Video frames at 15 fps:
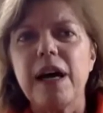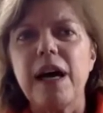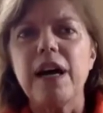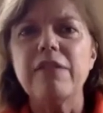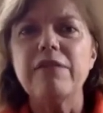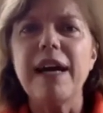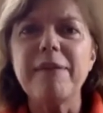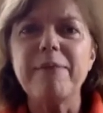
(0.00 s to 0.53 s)
All
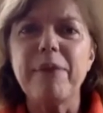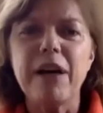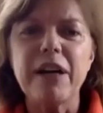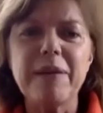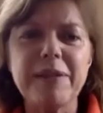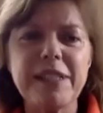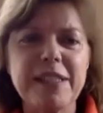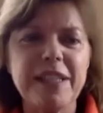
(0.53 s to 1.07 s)
right,
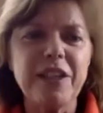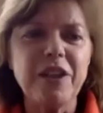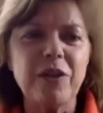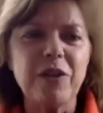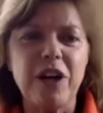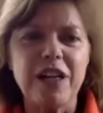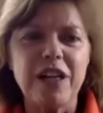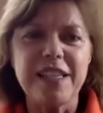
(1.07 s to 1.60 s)
Barnabas, there you
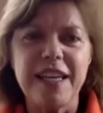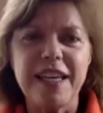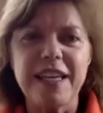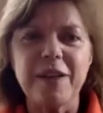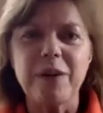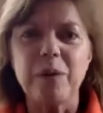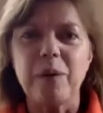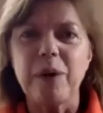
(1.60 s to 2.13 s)
are. Take it
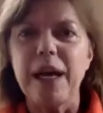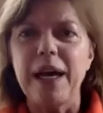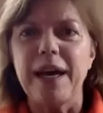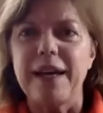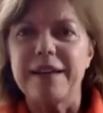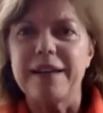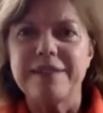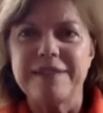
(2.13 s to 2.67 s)
away.
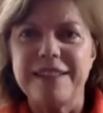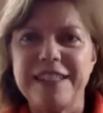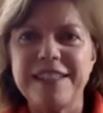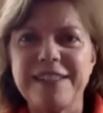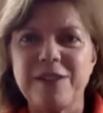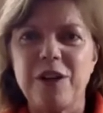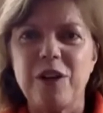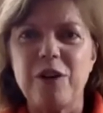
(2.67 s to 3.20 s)
Let's
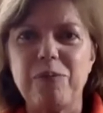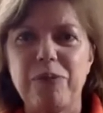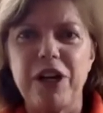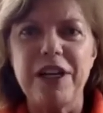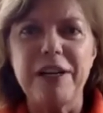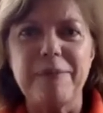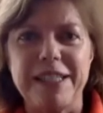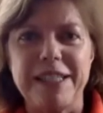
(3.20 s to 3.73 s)
go,
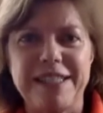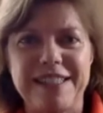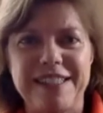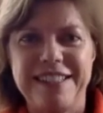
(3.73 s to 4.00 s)
Barnabas.